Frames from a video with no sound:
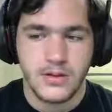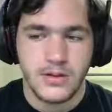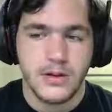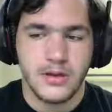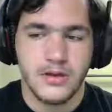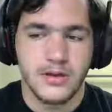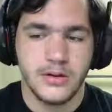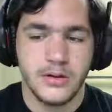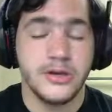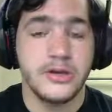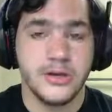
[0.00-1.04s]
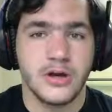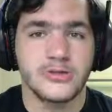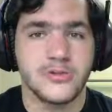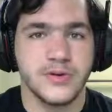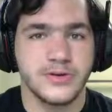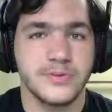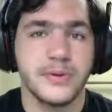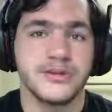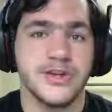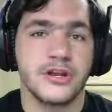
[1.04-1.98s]
And you can also run
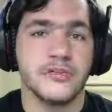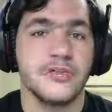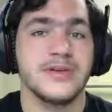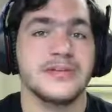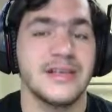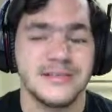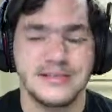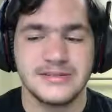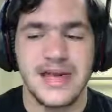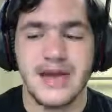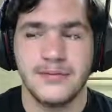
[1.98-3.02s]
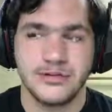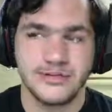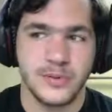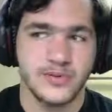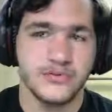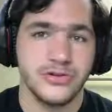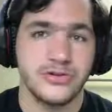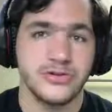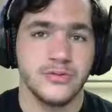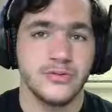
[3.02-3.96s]
Explosion on it because that's Stab
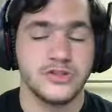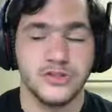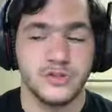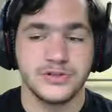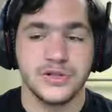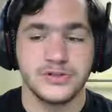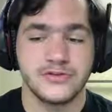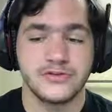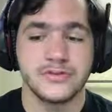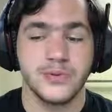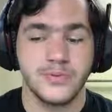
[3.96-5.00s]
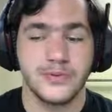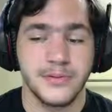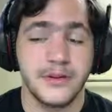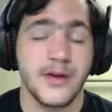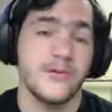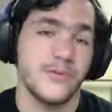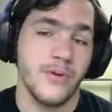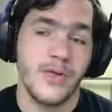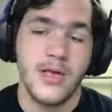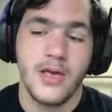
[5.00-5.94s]
Explosion with Swords Dance is pretty powerful.
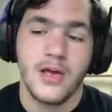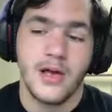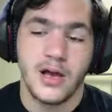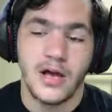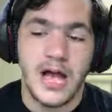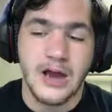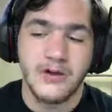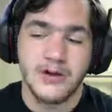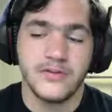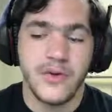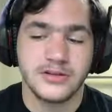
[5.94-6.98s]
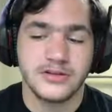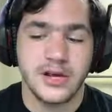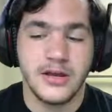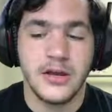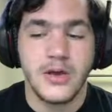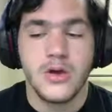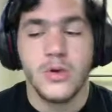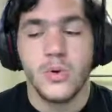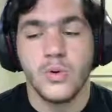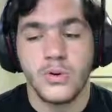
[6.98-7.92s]
Iron Head or Rock Slide,
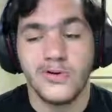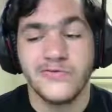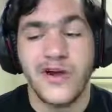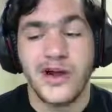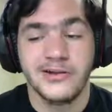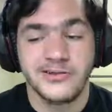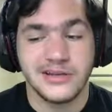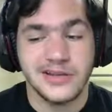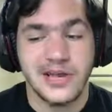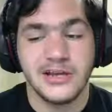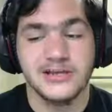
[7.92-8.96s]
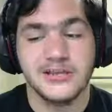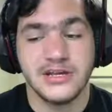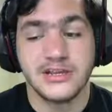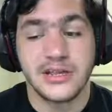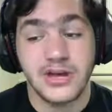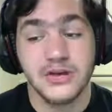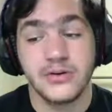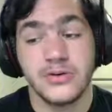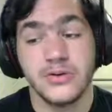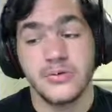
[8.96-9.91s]
or
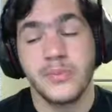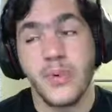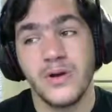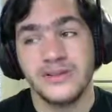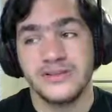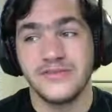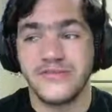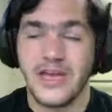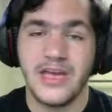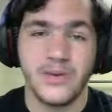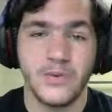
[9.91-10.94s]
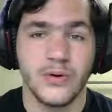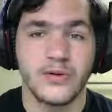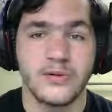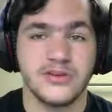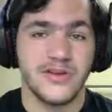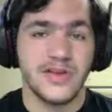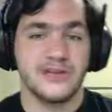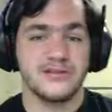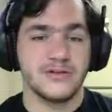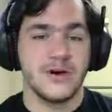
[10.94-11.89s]
Fire/Ice/Thunder or Poison Fang. One of those
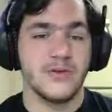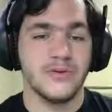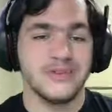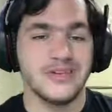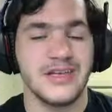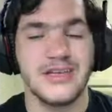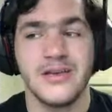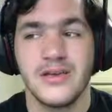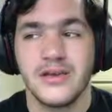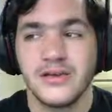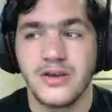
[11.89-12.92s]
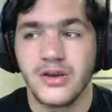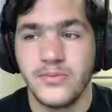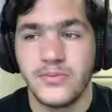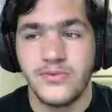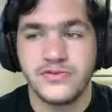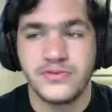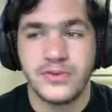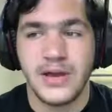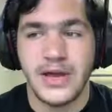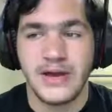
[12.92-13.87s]
Fangs are always a good move to
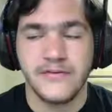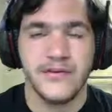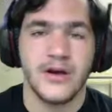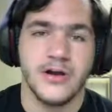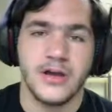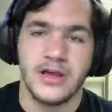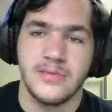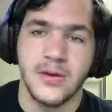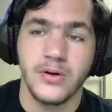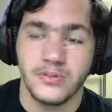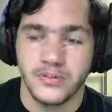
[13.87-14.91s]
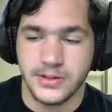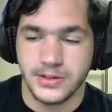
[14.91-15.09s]
have on a Pokemon.